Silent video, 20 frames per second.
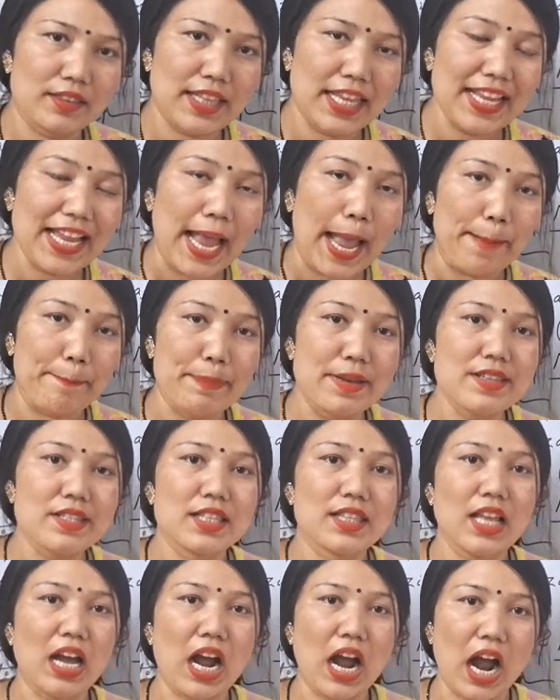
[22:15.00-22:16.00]
thing happens
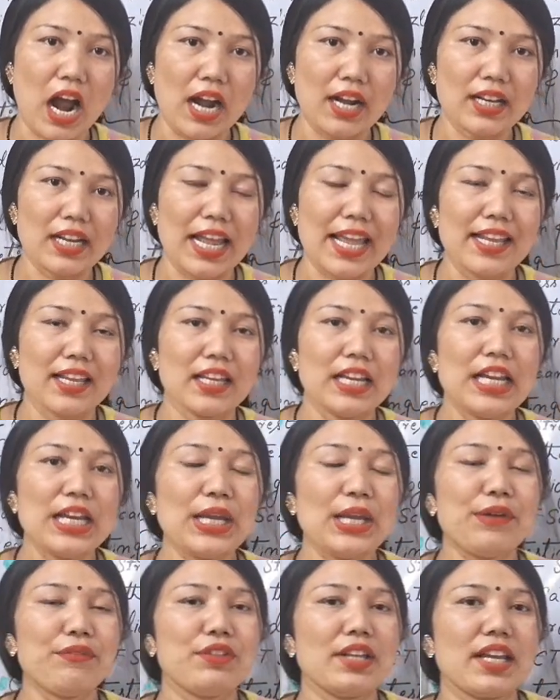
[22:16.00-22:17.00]
in the heart, like
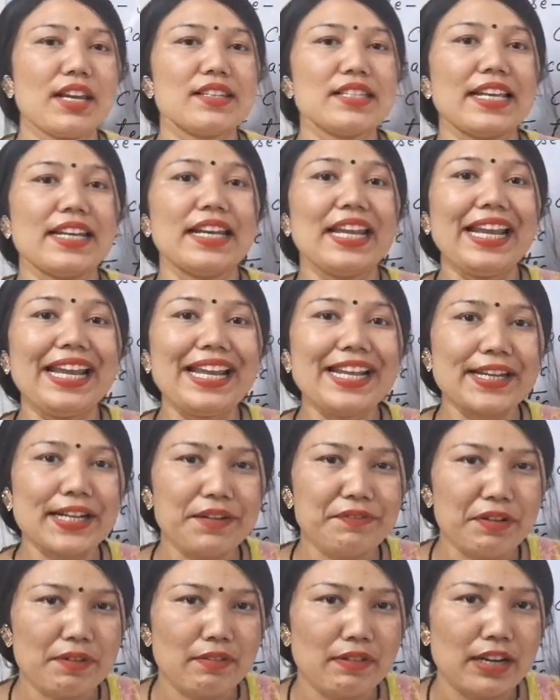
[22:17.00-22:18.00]
if there is any
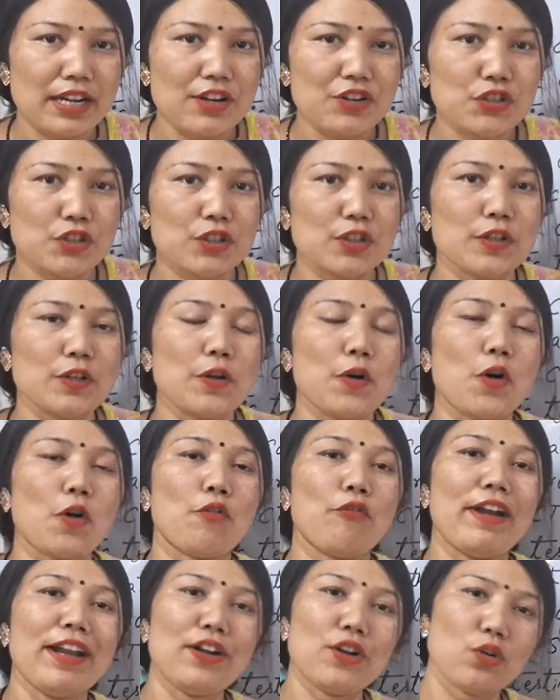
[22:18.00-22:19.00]
atrial fibrillation or
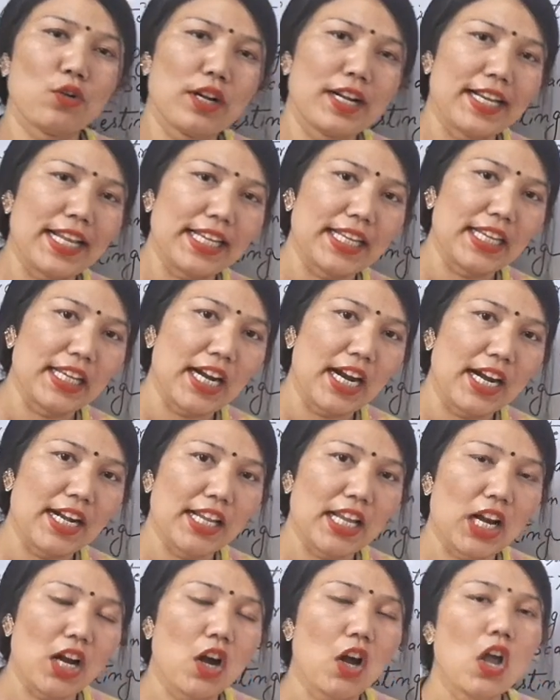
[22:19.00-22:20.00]
ventricular
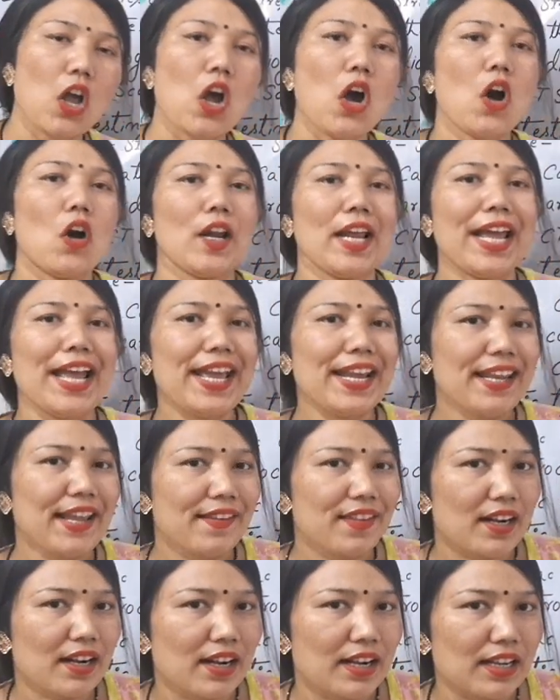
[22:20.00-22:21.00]
tachycardia or any
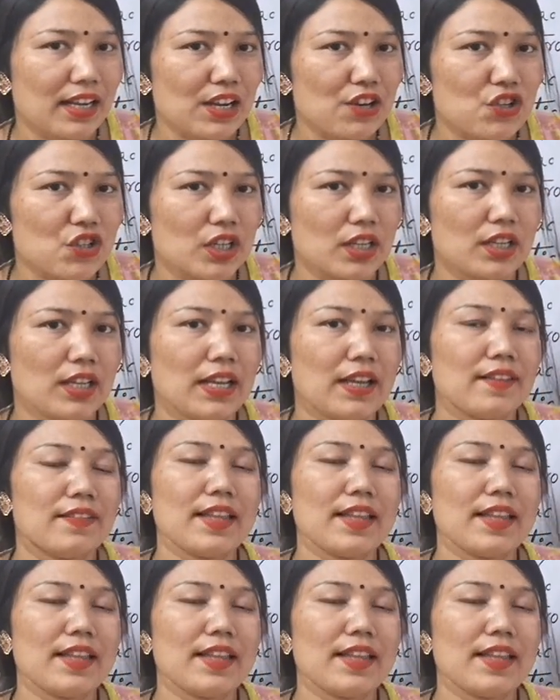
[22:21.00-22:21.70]
other condition,